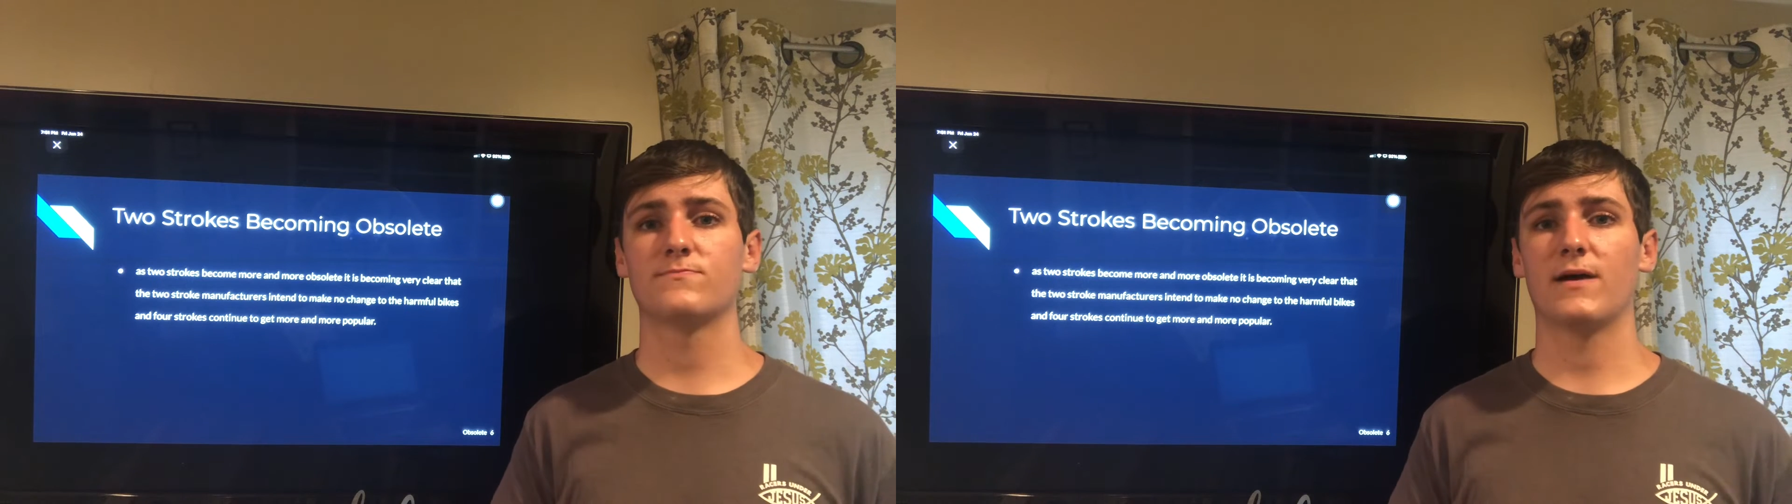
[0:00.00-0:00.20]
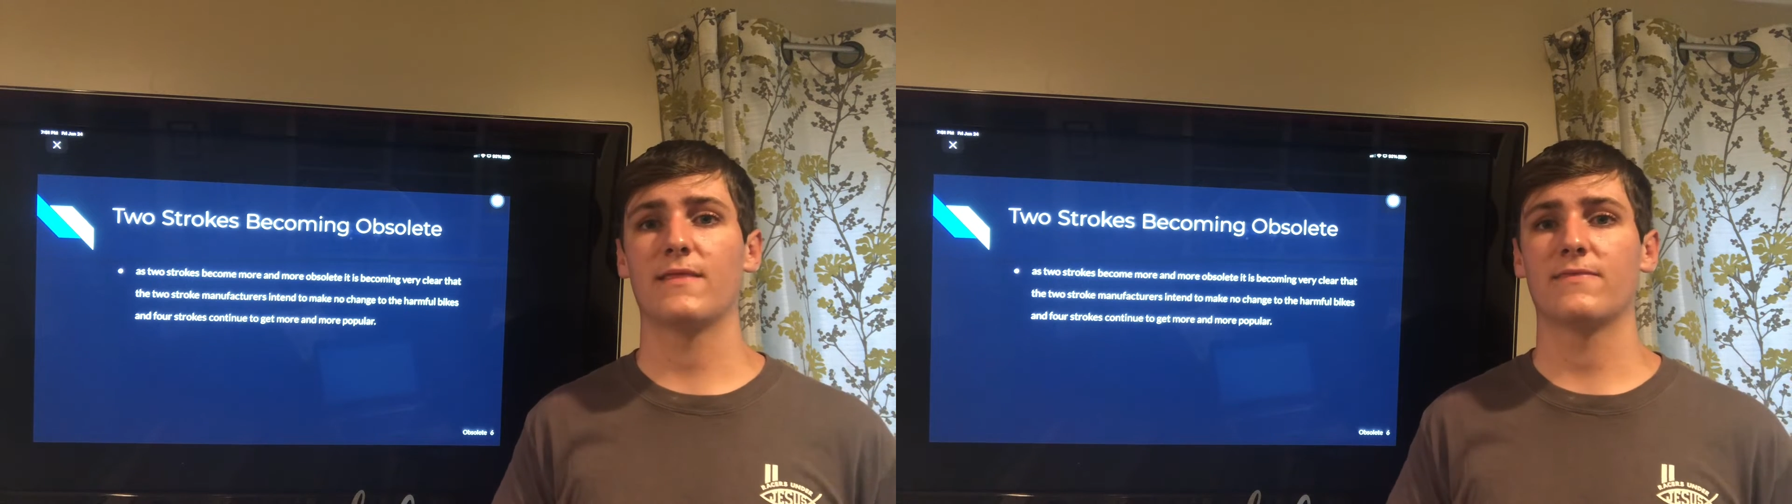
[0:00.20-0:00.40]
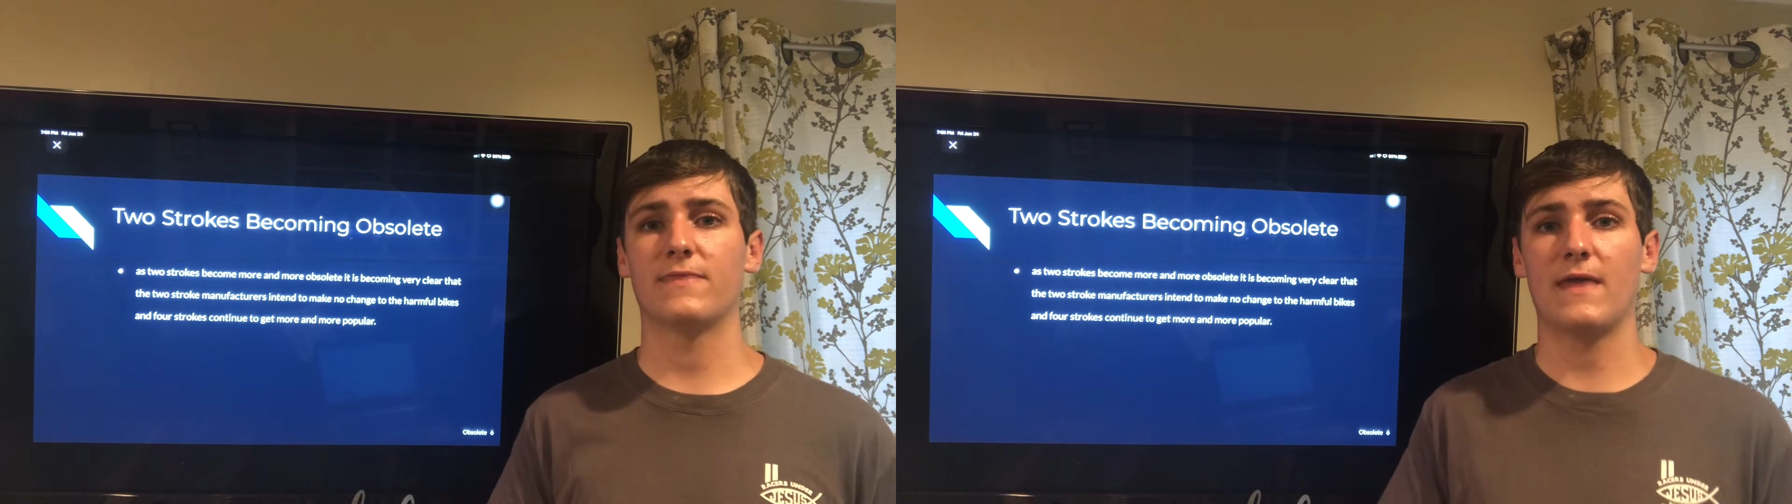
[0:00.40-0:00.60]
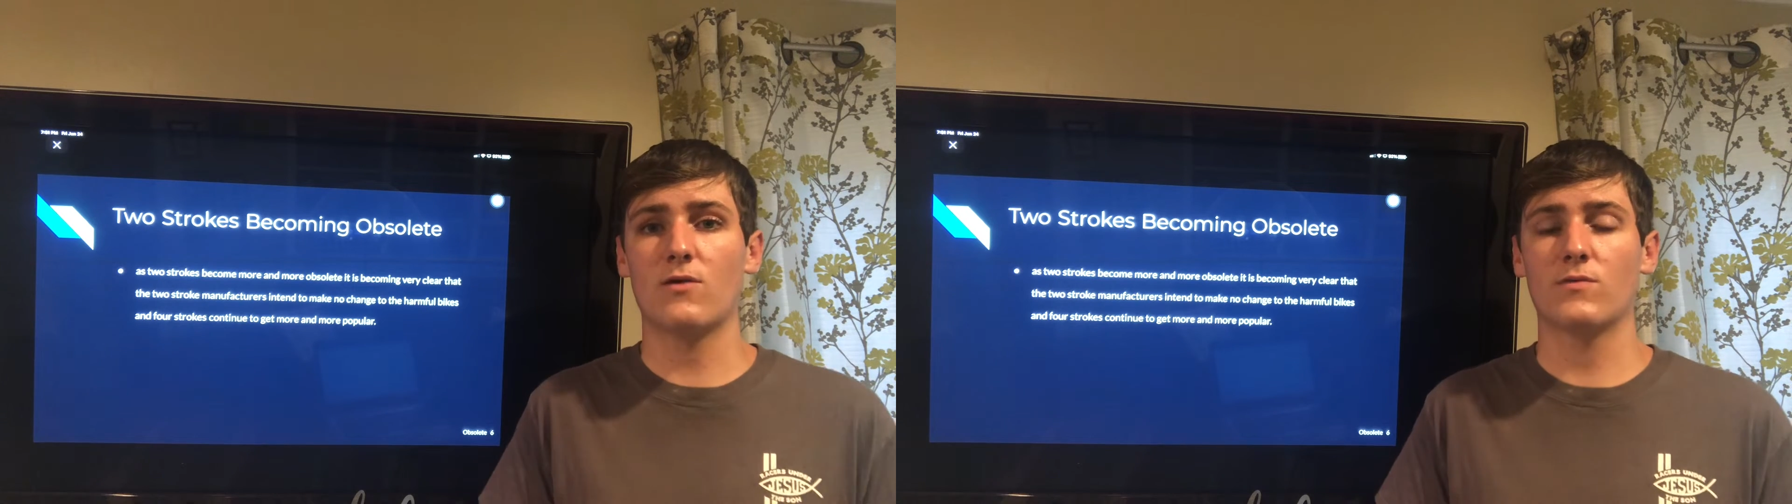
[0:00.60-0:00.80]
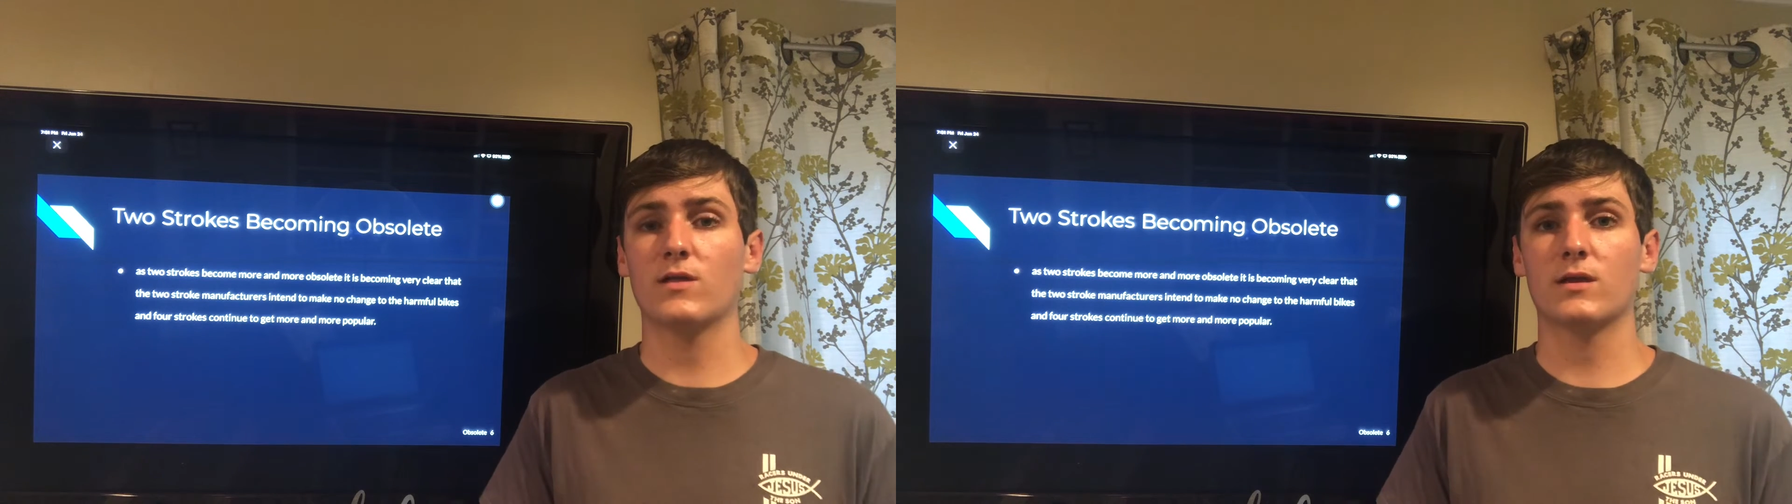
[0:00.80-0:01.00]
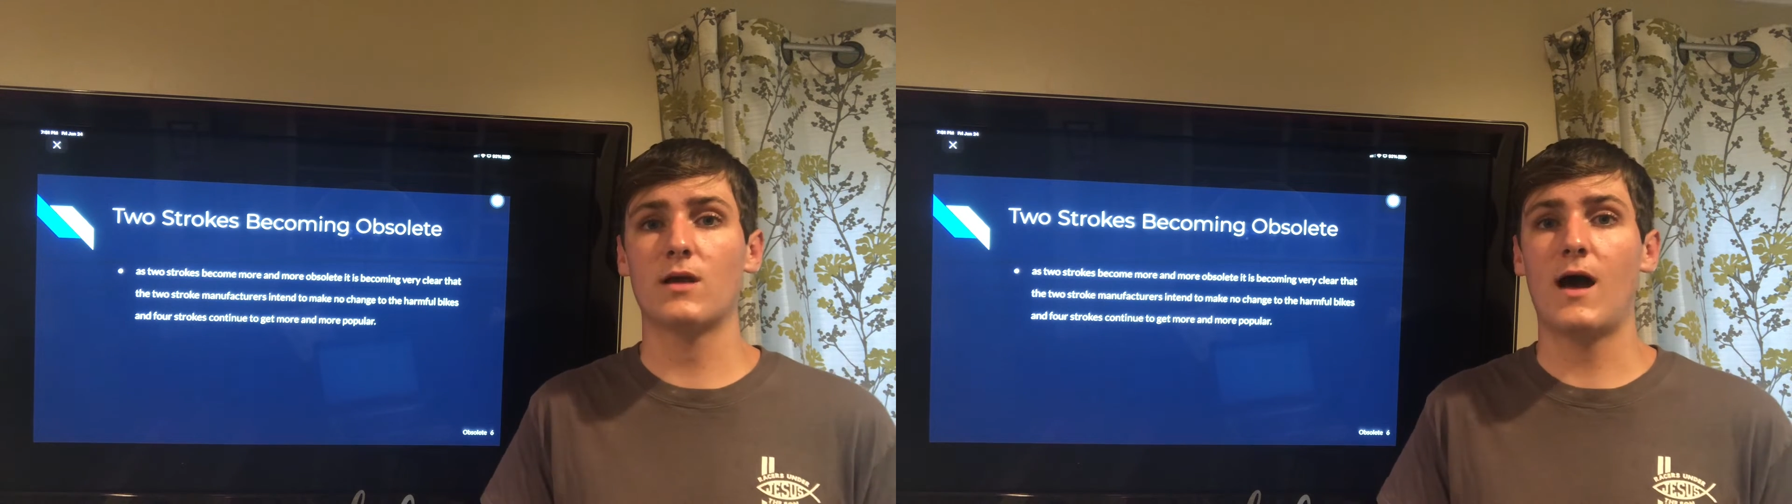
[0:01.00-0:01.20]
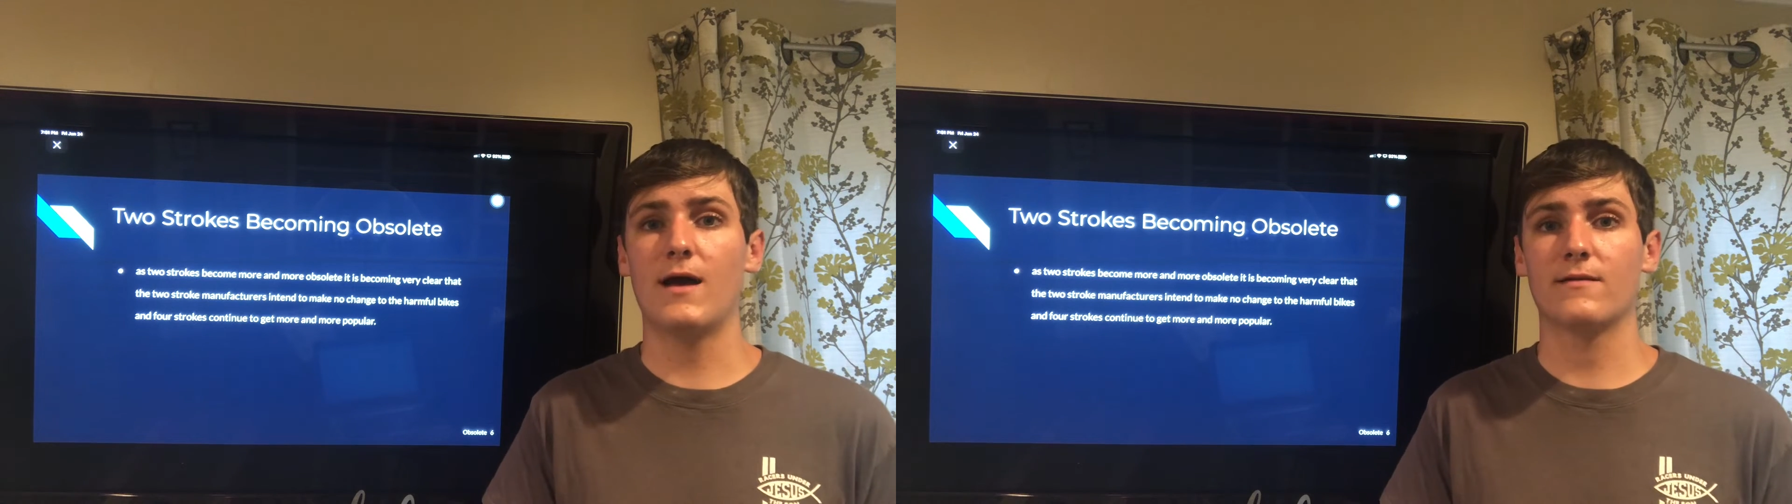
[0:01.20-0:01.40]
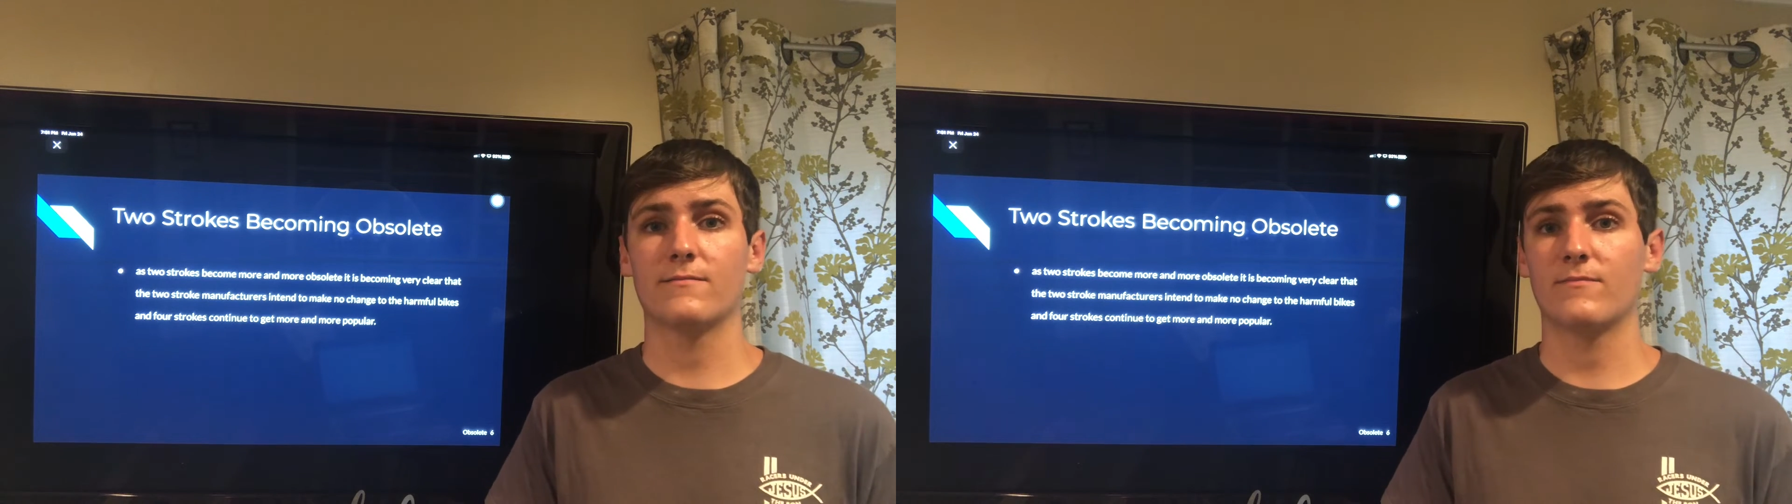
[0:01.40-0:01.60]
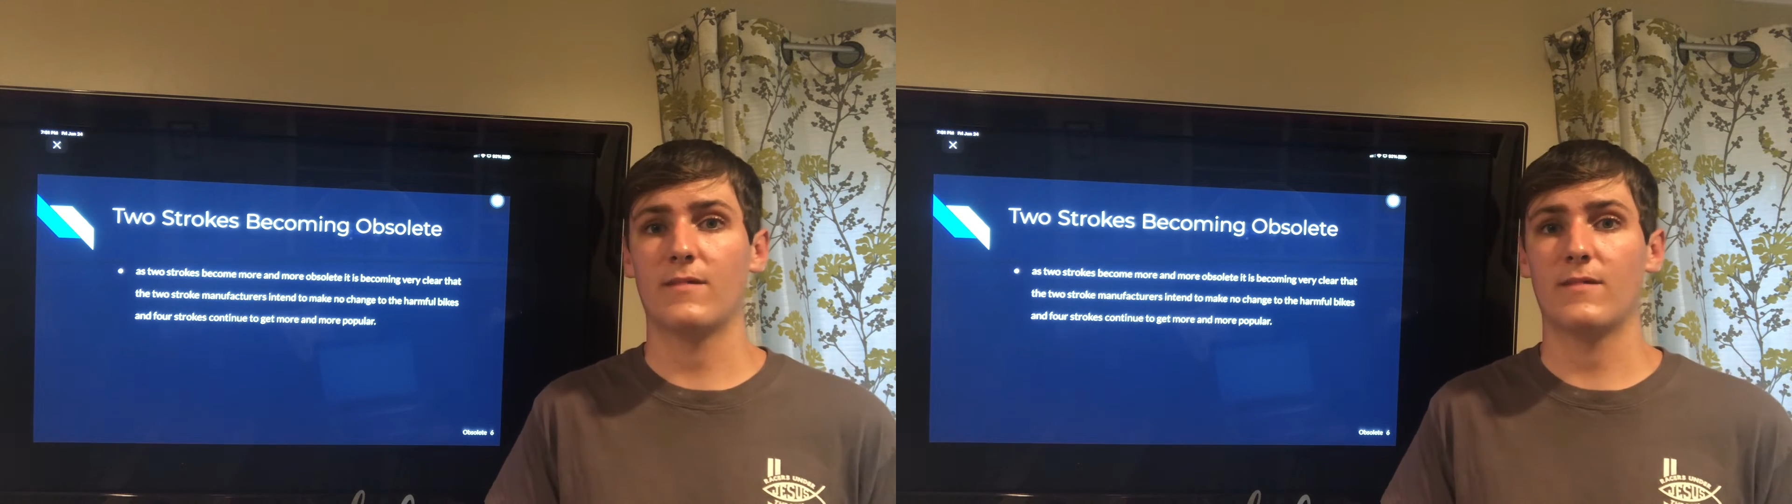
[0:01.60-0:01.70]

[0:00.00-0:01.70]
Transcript: but they're really not